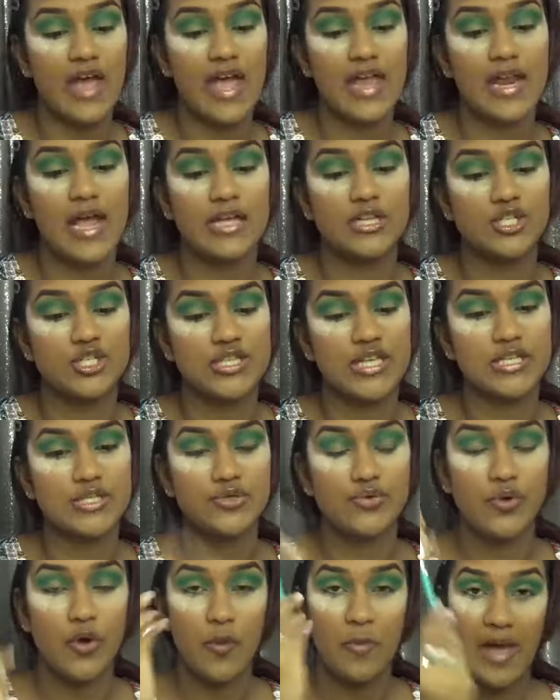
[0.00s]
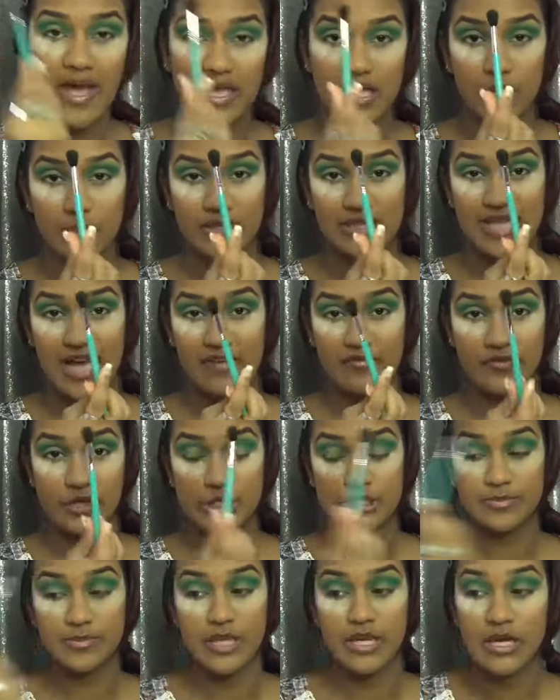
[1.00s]
And I just like to go back in with that
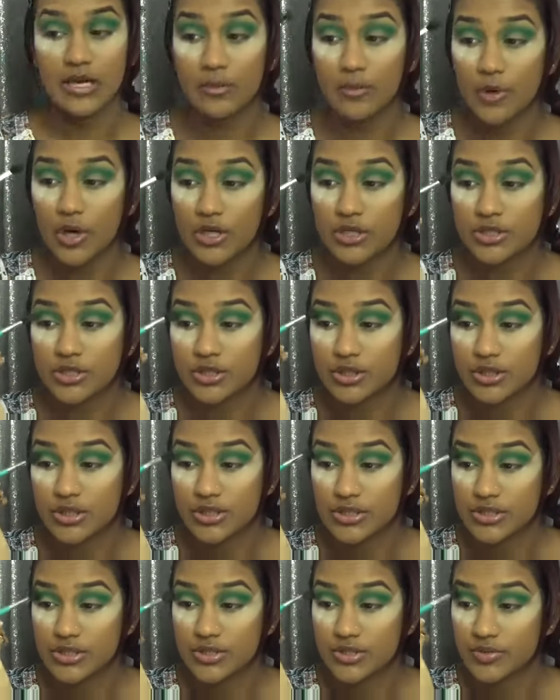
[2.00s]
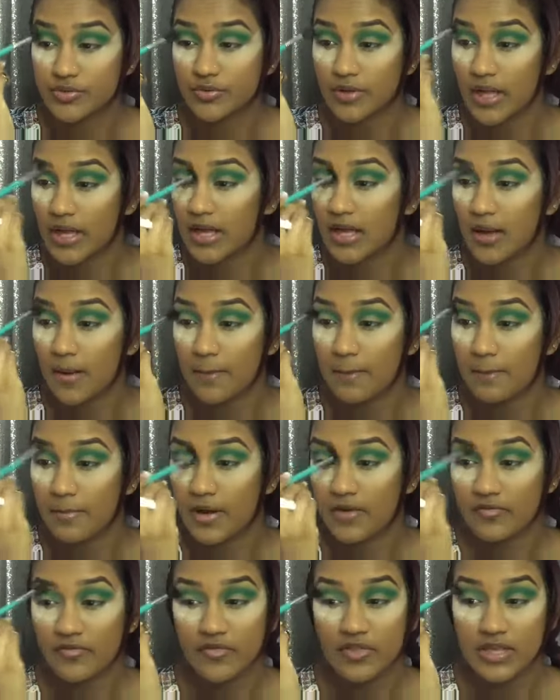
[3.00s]
first blending brush just to like
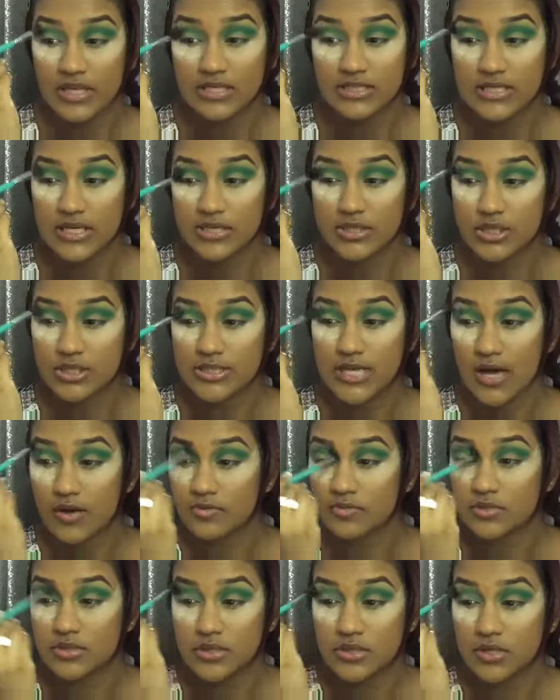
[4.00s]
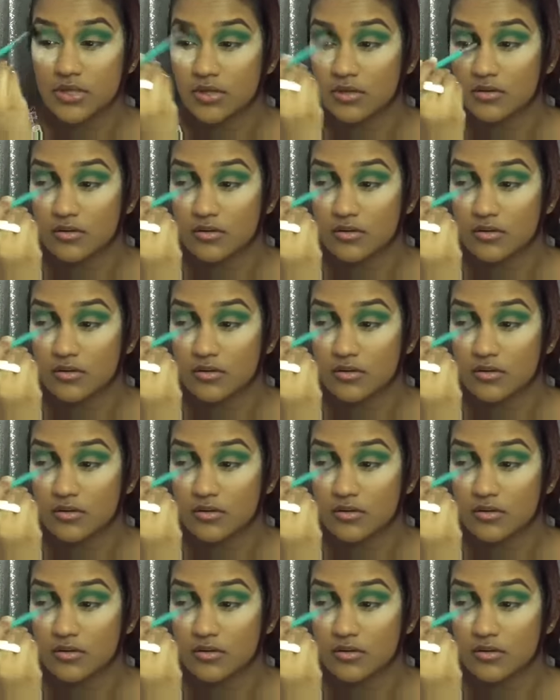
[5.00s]
buff these edges out.